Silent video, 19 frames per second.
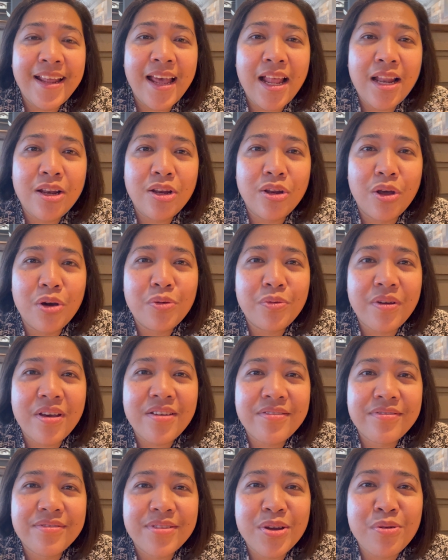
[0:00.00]
Hello
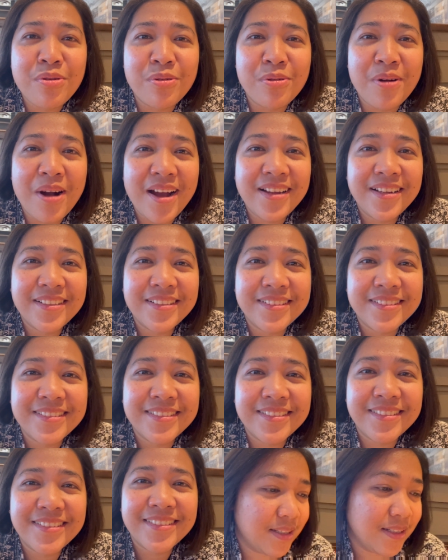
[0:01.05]

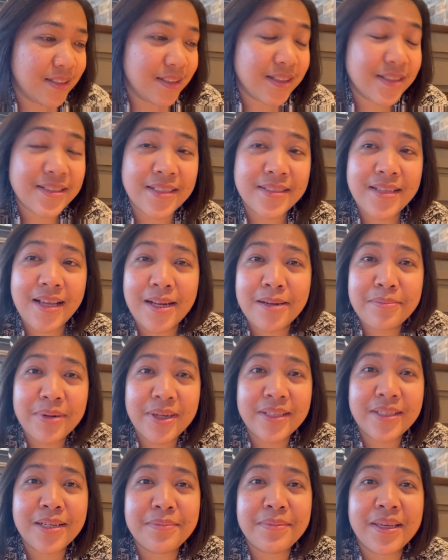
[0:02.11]
everyone! It's a
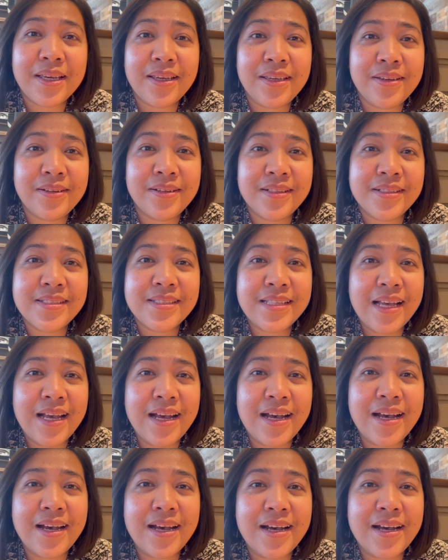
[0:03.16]
celebrate kami ngayon sa
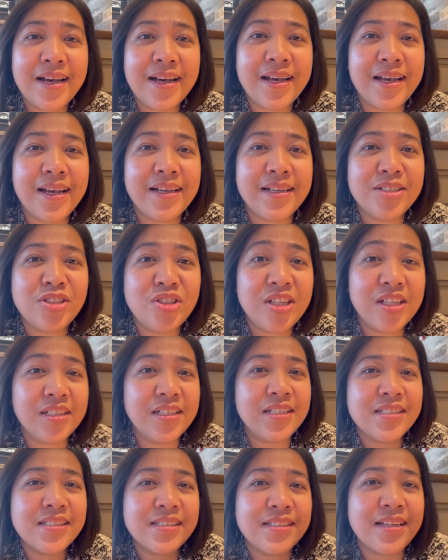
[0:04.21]

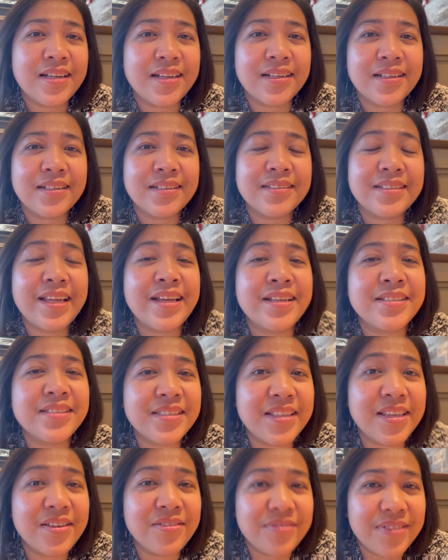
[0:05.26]
Chili's ng
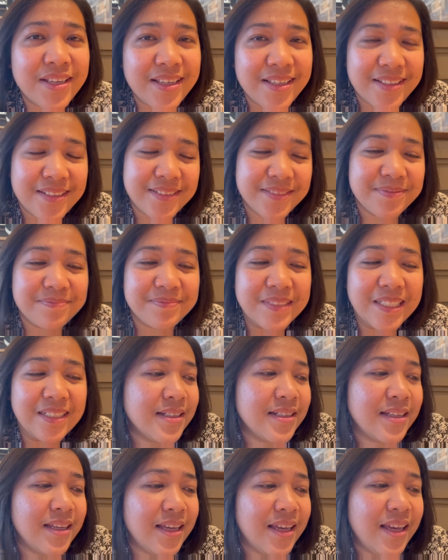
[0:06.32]
Thanksgiving.
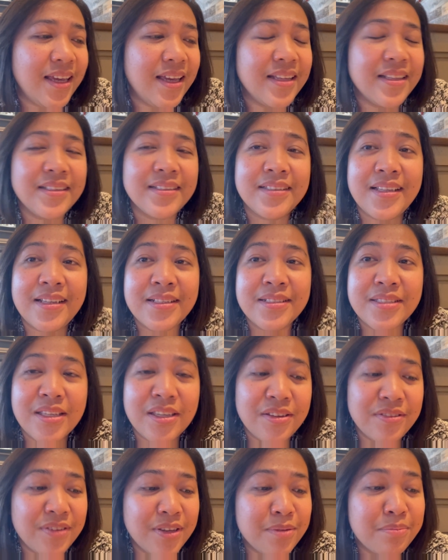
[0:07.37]
In
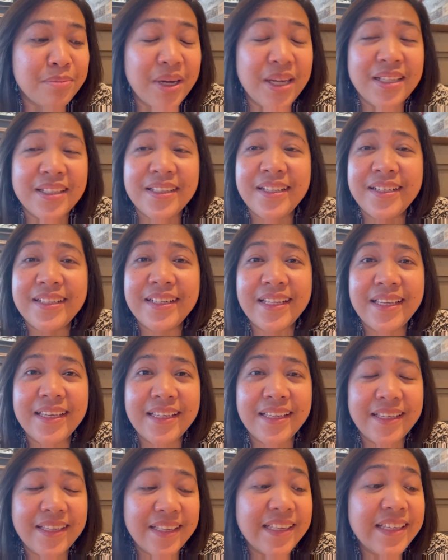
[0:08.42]
Thanksgiving break din
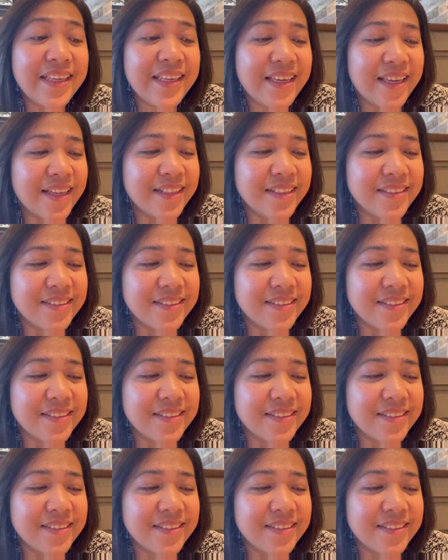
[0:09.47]
ni Ian.